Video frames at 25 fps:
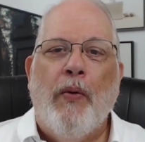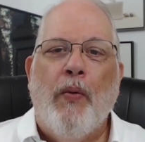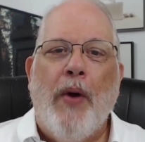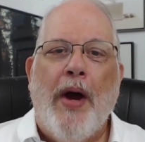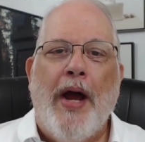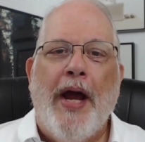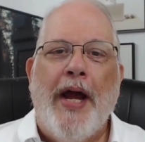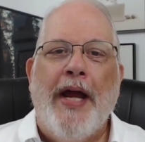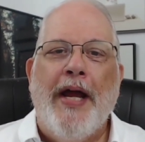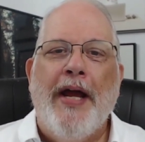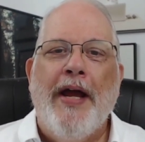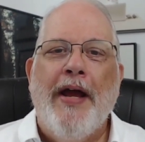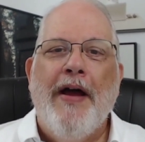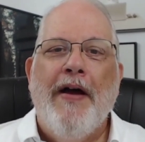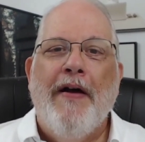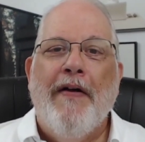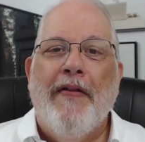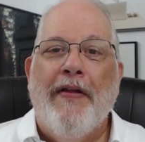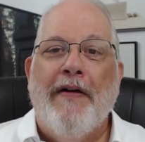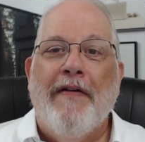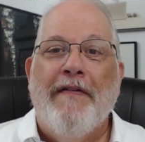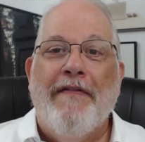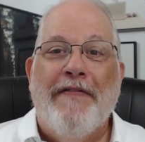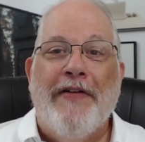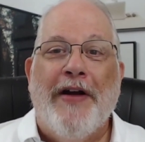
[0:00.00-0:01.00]
way
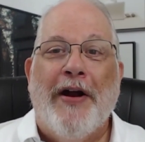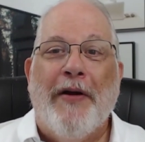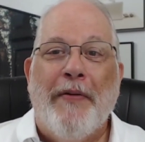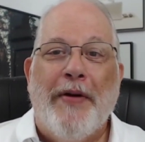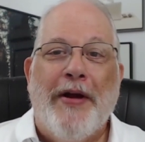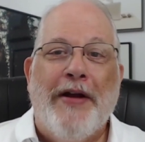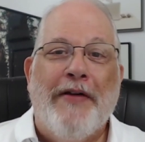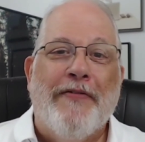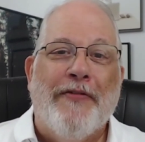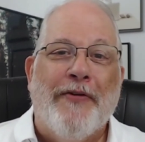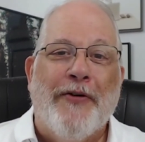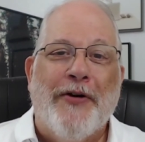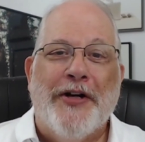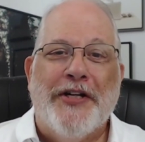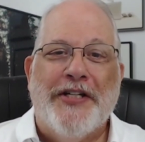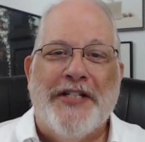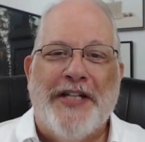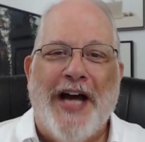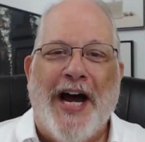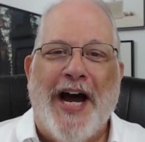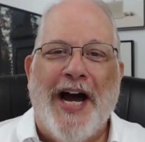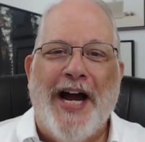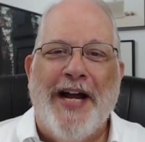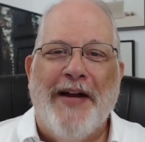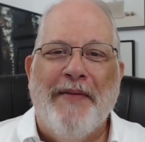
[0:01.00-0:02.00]
the very first
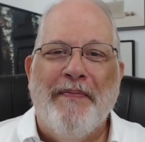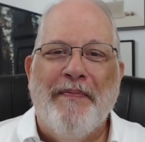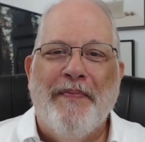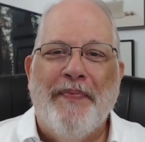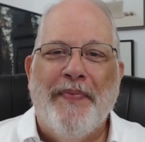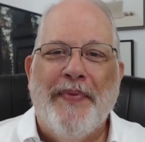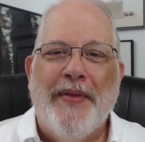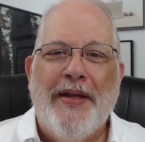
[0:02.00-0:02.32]
time.